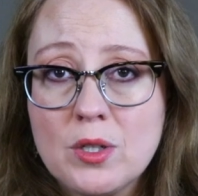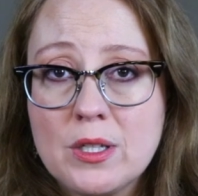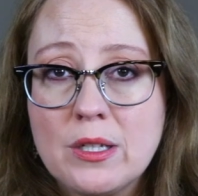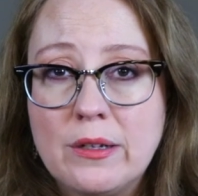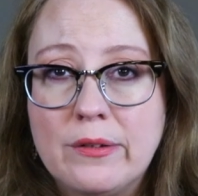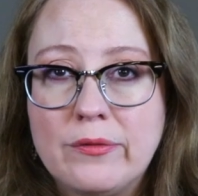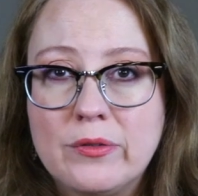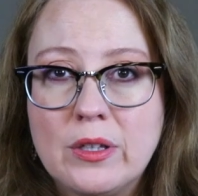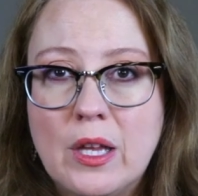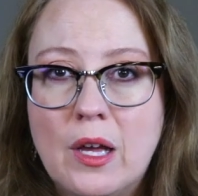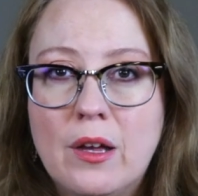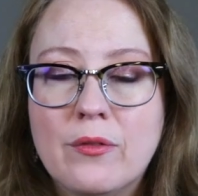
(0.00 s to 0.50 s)

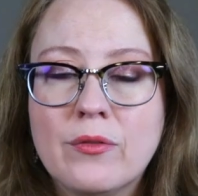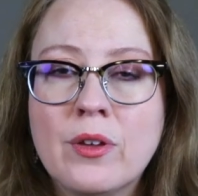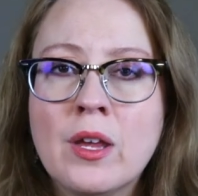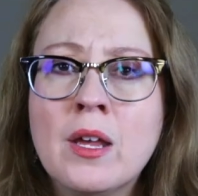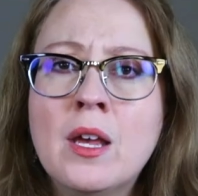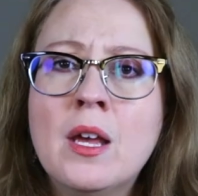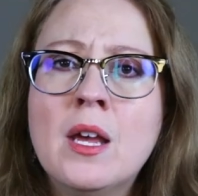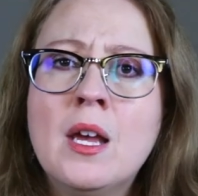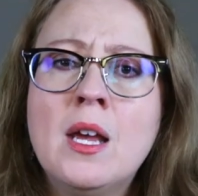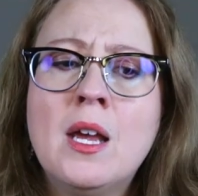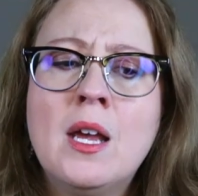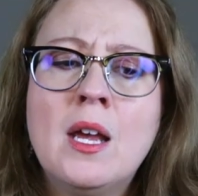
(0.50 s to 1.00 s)
self love,
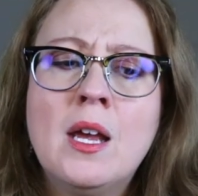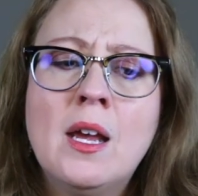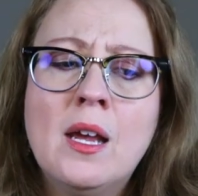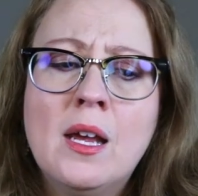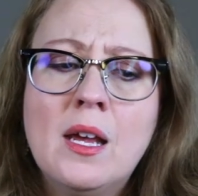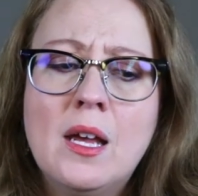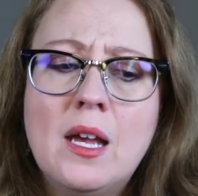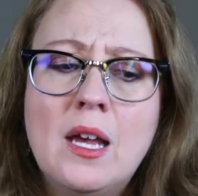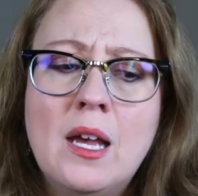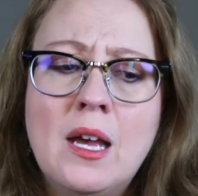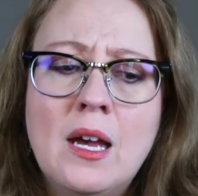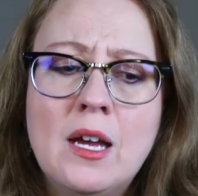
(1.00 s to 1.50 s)

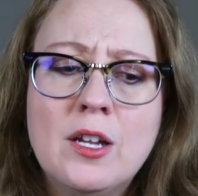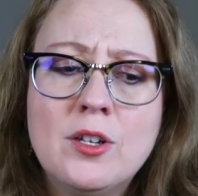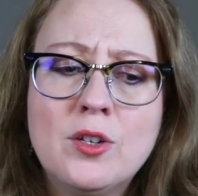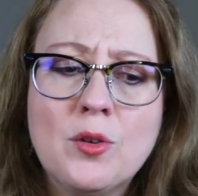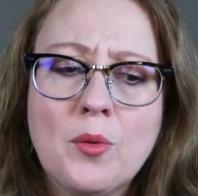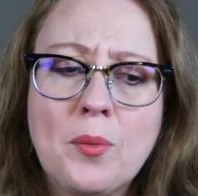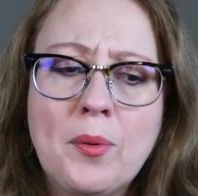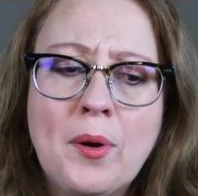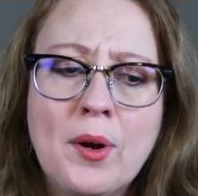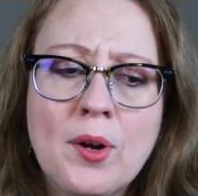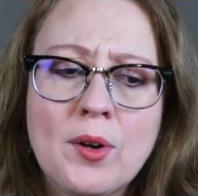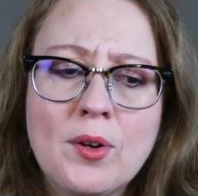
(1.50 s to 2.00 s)
and
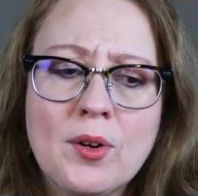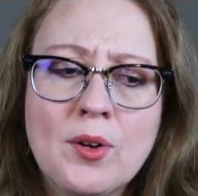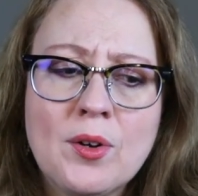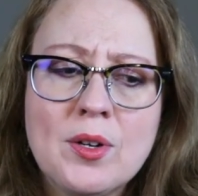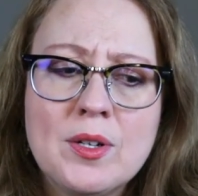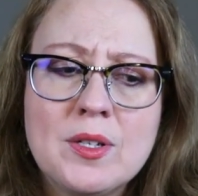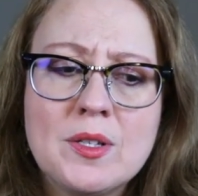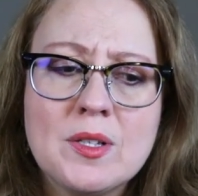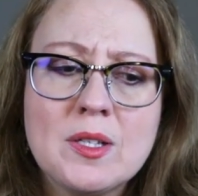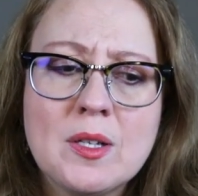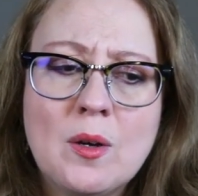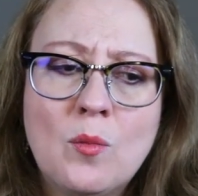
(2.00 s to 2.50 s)
your partner
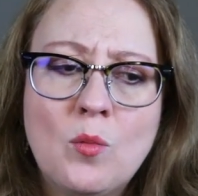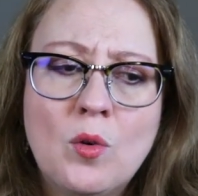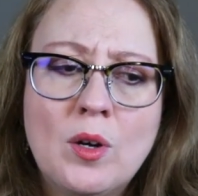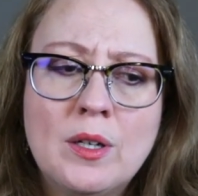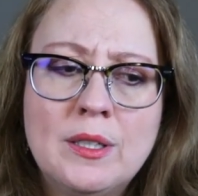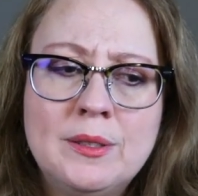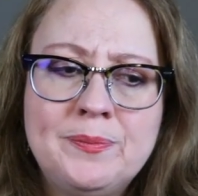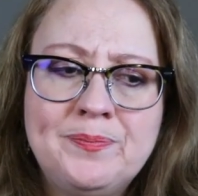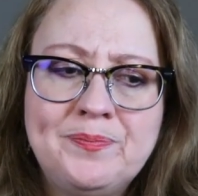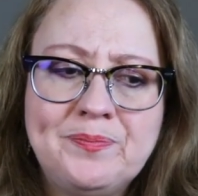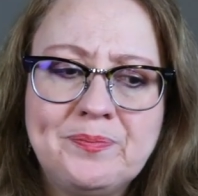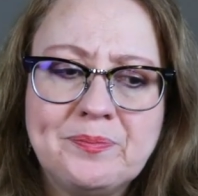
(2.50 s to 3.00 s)
is
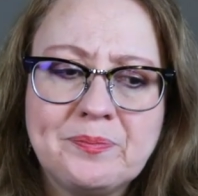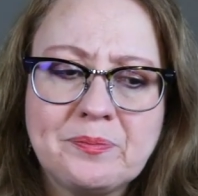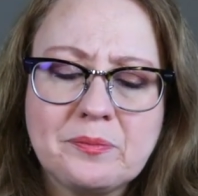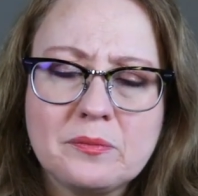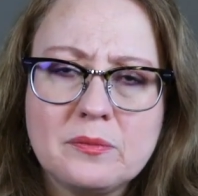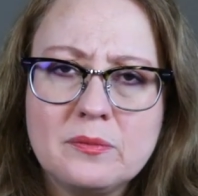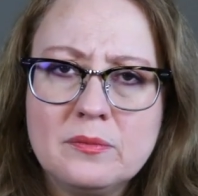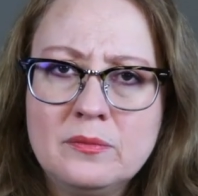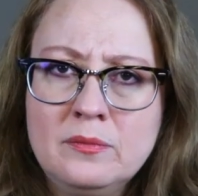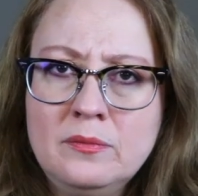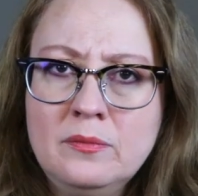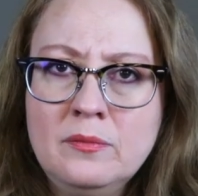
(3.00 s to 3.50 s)
someone
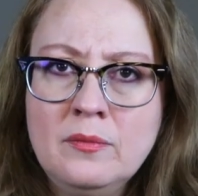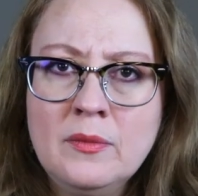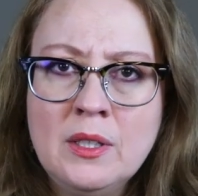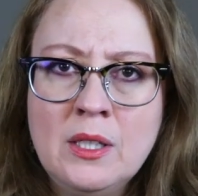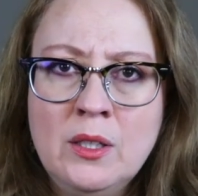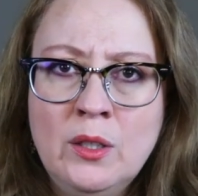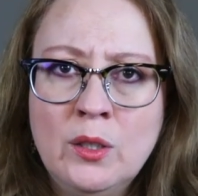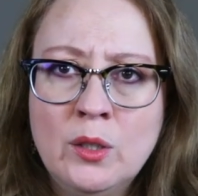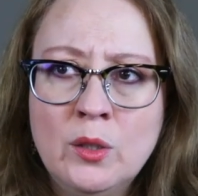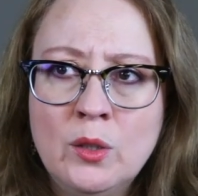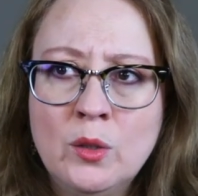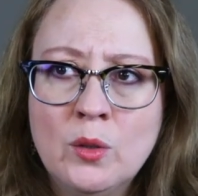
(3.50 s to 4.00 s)

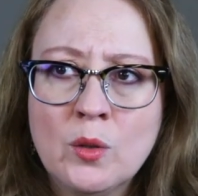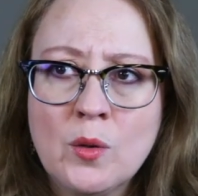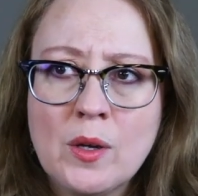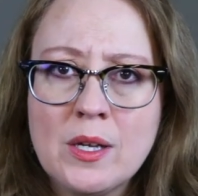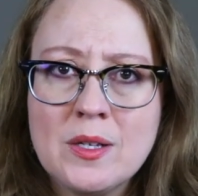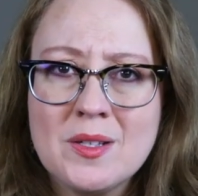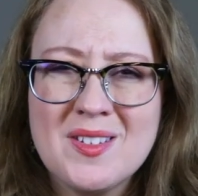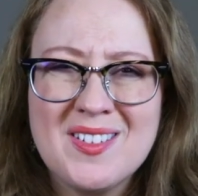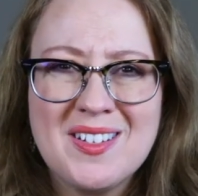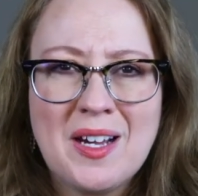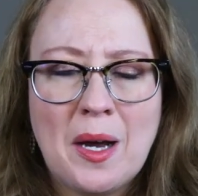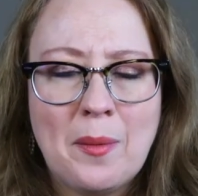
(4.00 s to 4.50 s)
who
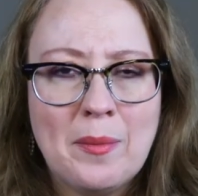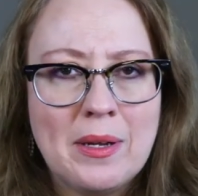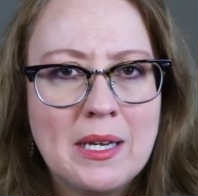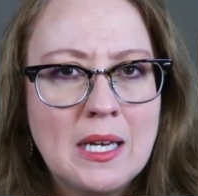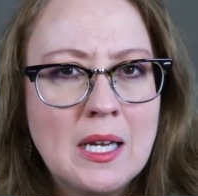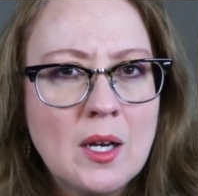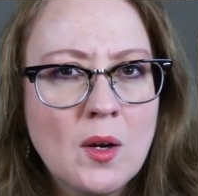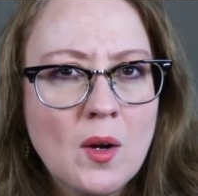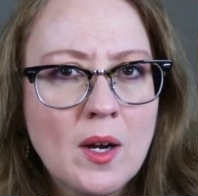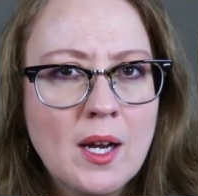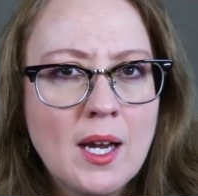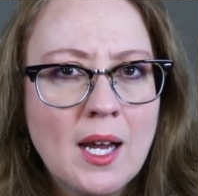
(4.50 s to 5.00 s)
is
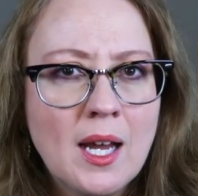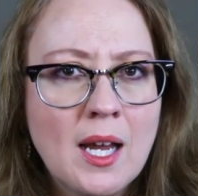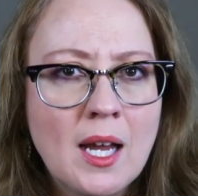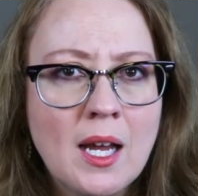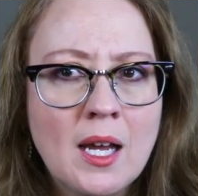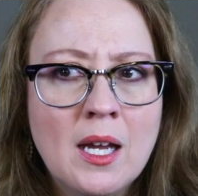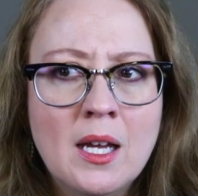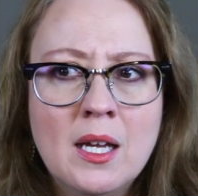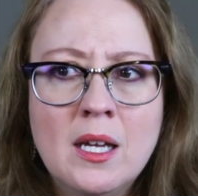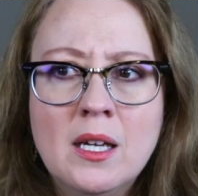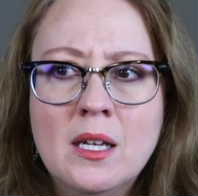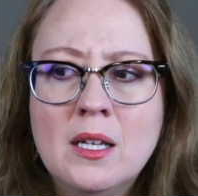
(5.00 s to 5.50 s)

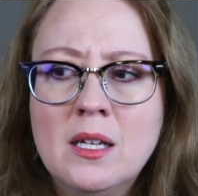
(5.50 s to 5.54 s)
domineering,